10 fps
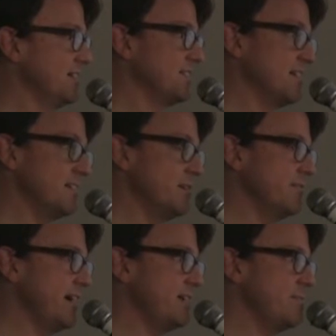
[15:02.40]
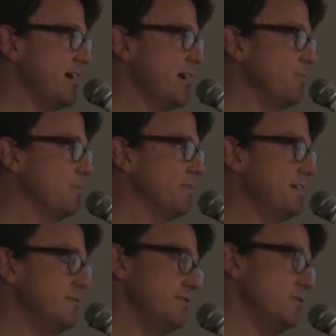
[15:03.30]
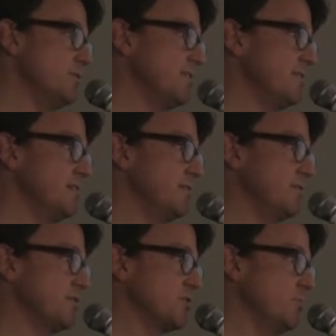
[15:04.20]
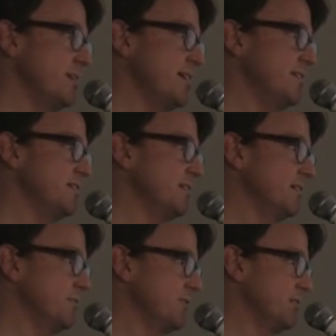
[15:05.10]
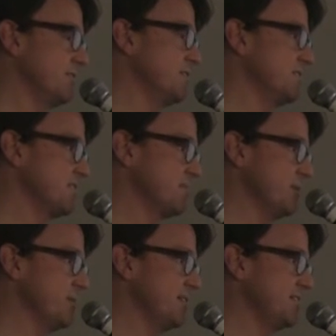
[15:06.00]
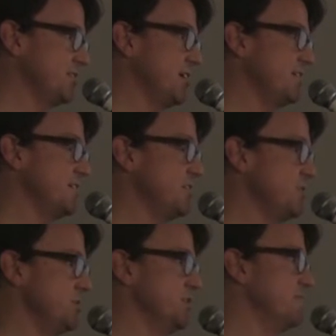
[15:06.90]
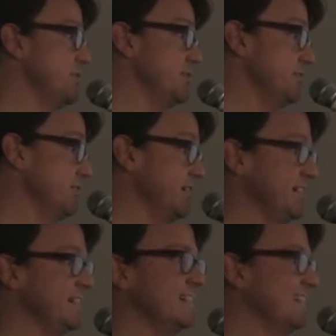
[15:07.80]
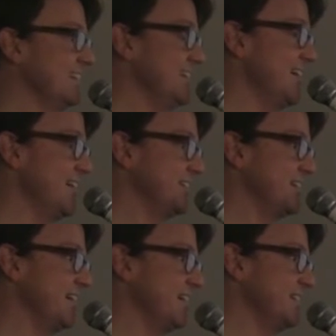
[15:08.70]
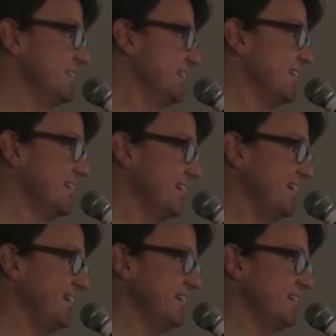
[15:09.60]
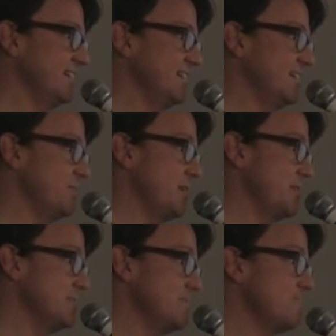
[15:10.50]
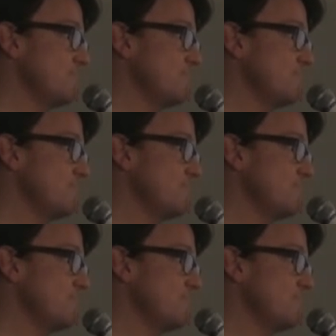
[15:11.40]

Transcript: as it's not above that amount, then even if you received it in the physical mail, the results of this experiment suggest that you would just punitively not sign a, uh, a payment.